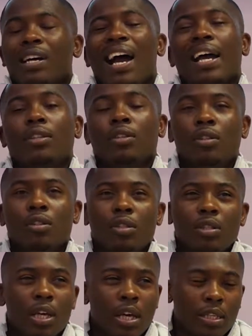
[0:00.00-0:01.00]

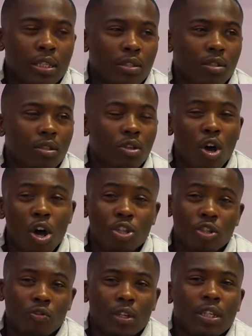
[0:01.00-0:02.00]
guidance and
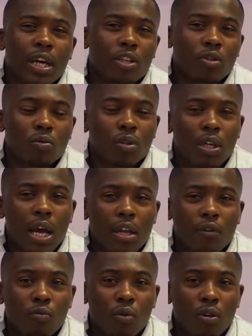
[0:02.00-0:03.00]
nurturing that you would
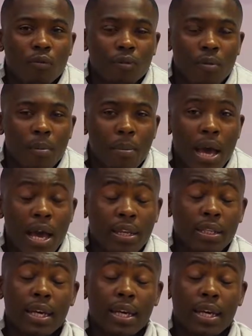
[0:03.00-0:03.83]
kind of want from a man.